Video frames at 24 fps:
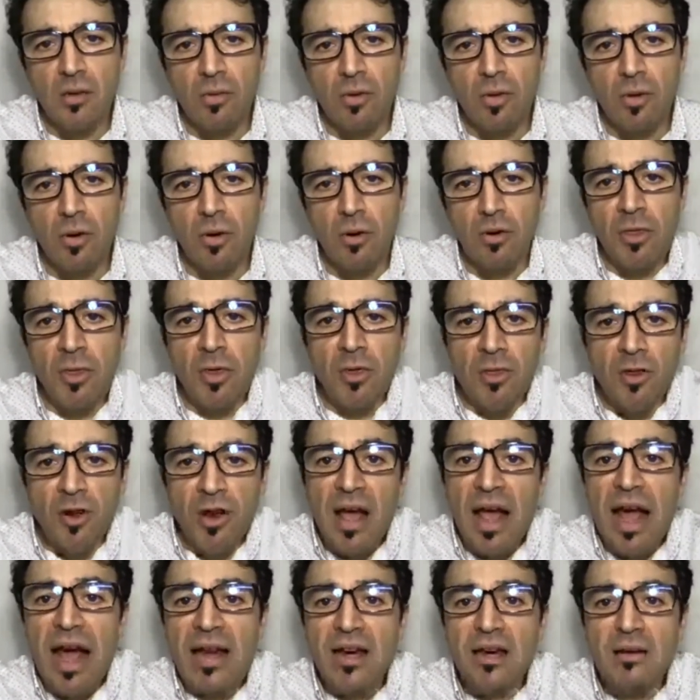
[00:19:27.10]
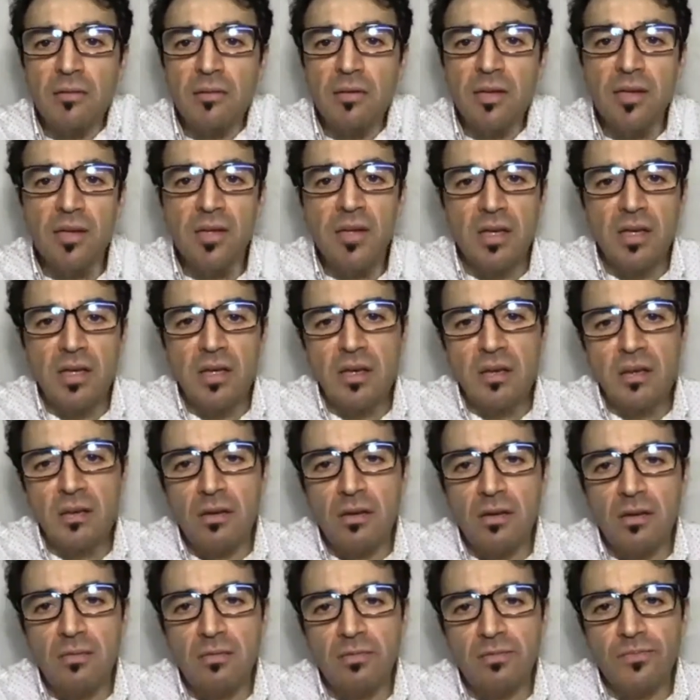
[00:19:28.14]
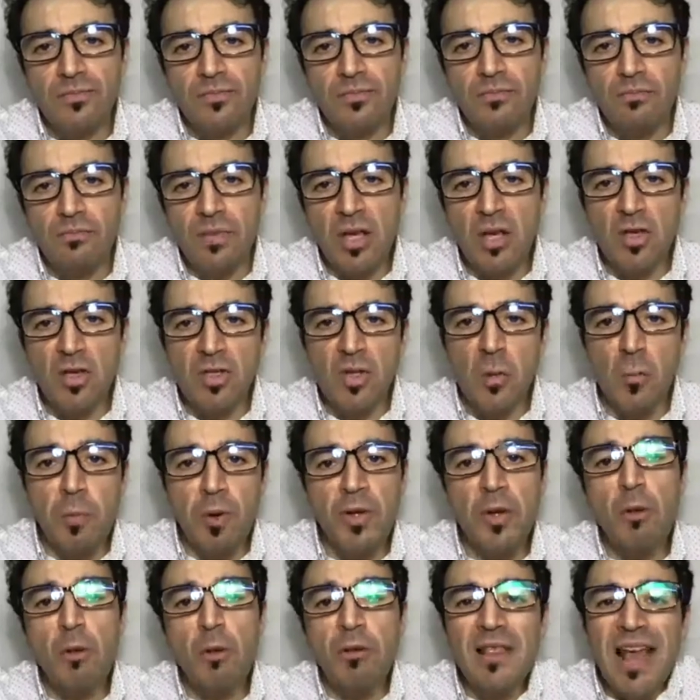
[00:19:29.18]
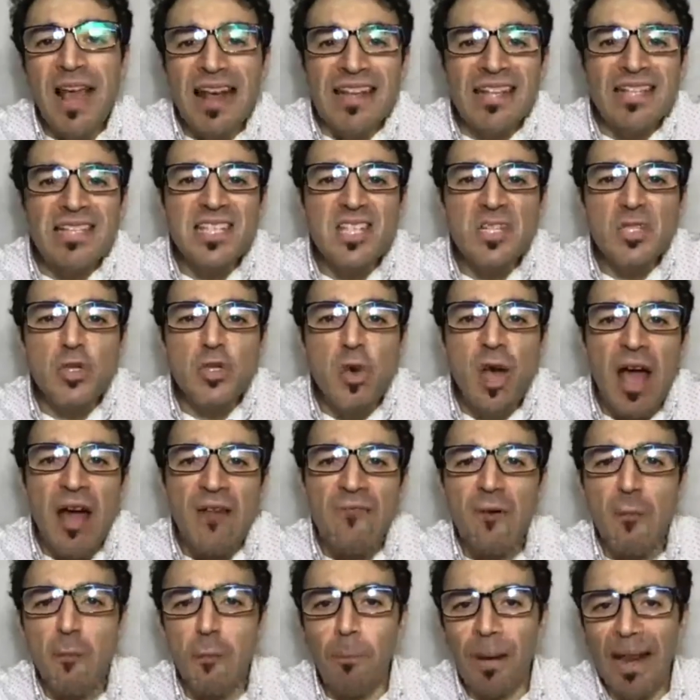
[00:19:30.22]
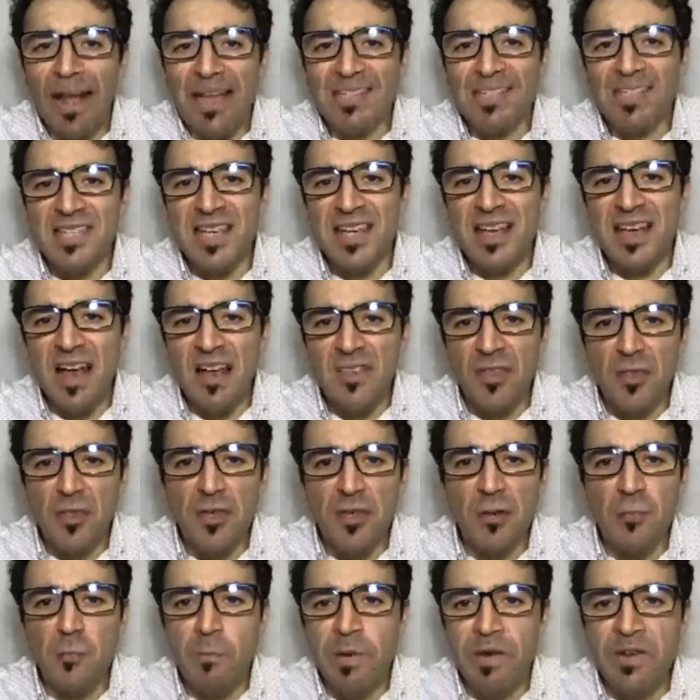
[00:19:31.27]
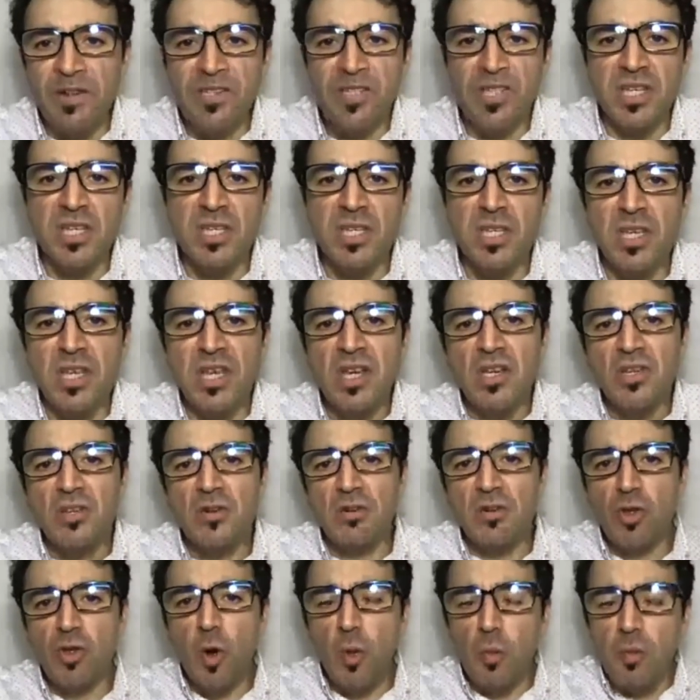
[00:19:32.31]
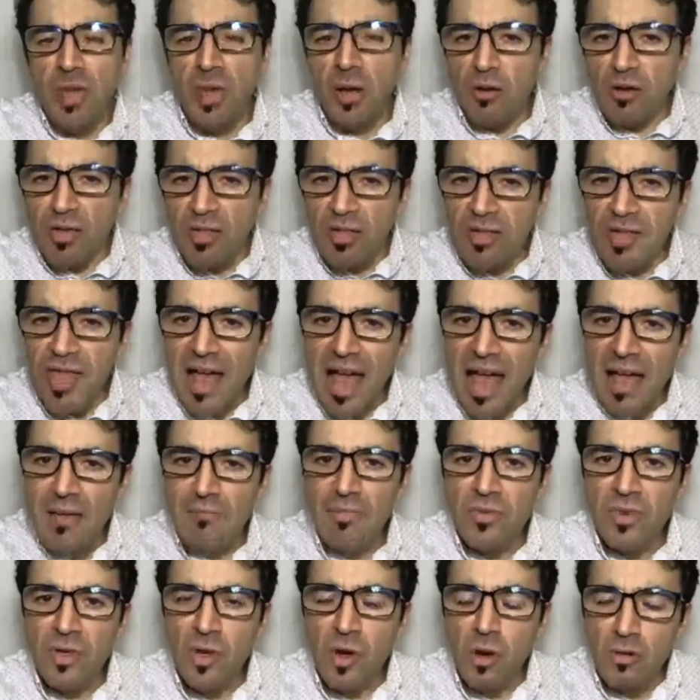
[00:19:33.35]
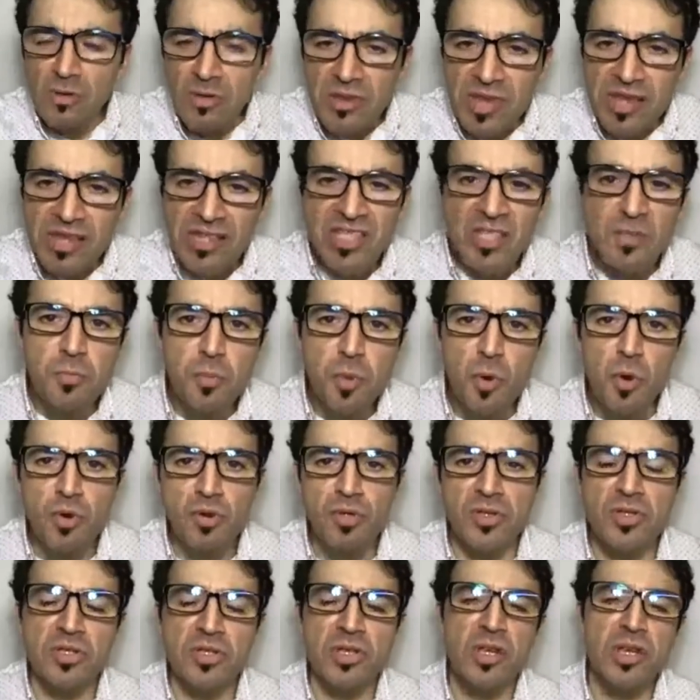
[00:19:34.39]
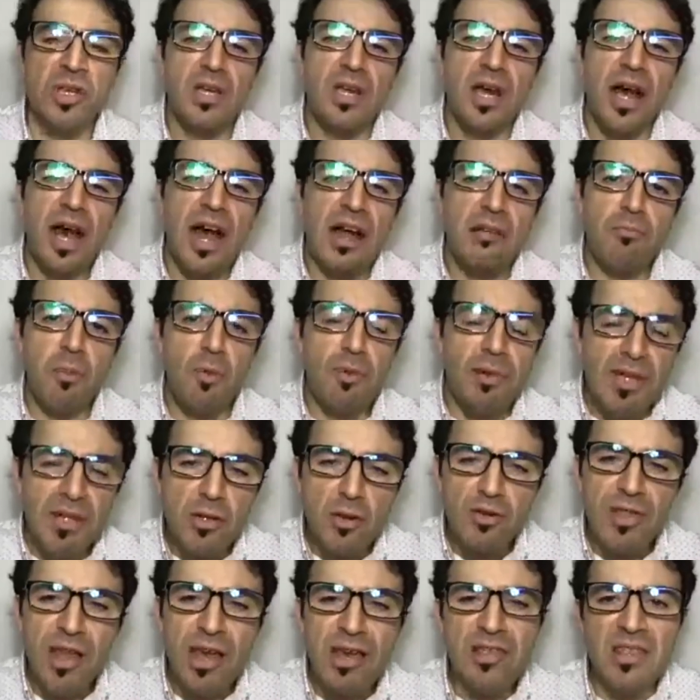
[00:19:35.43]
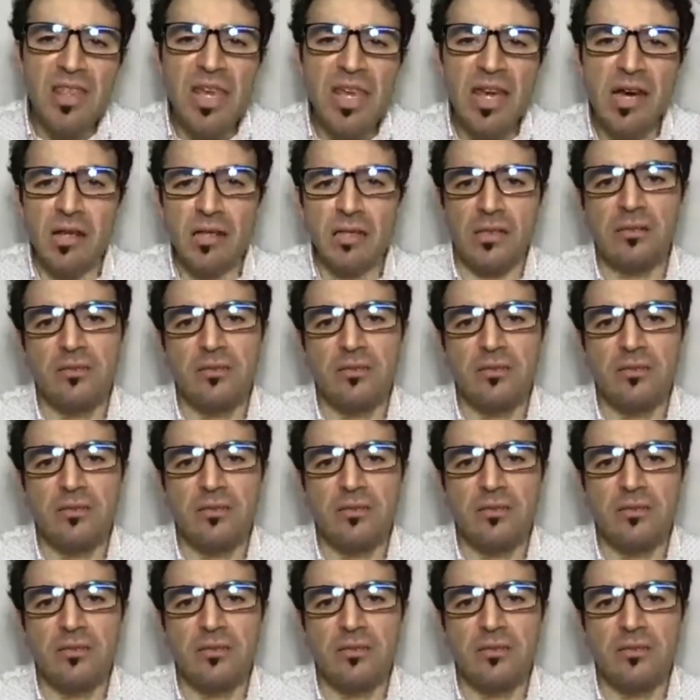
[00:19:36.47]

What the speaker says: On the other hand, because on peritoneal dialysis, you have a plastic catheter piercing your tummy all the time, contact sports are probably not ideal